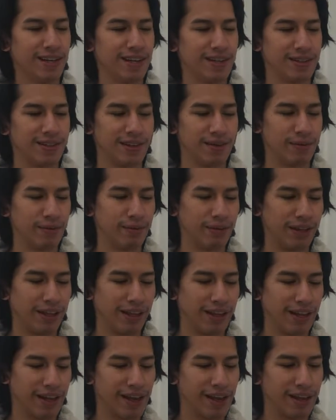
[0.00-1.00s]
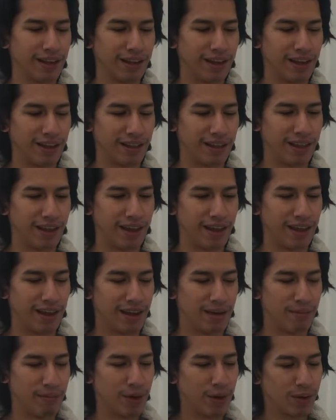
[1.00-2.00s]
So I've been really liking the
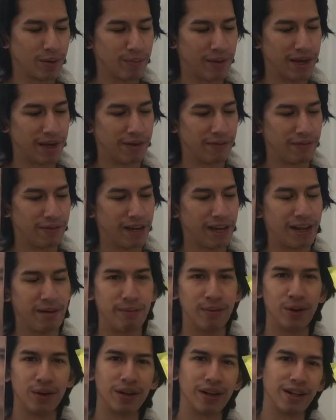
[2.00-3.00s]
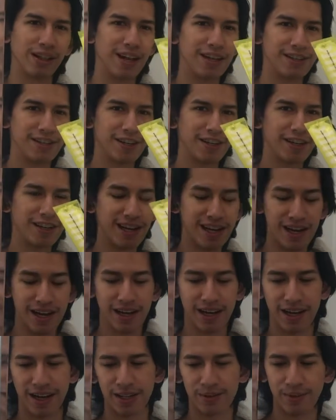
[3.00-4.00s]
Milk Makeup Vegan Milk Cleanser,
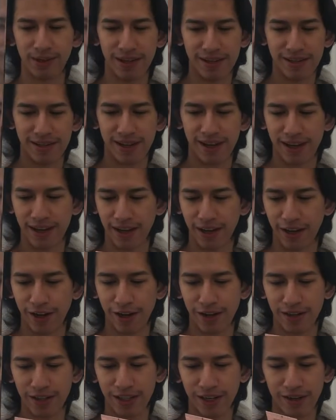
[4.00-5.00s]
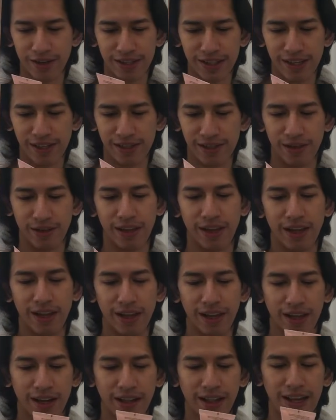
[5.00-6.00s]
as well as the Akira Seriously
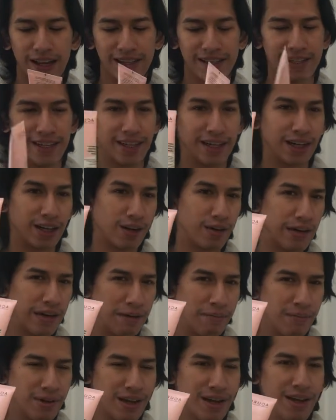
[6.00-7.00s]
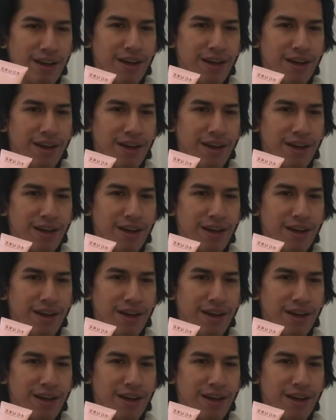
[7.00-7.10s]
Soothing Cleansing Cream.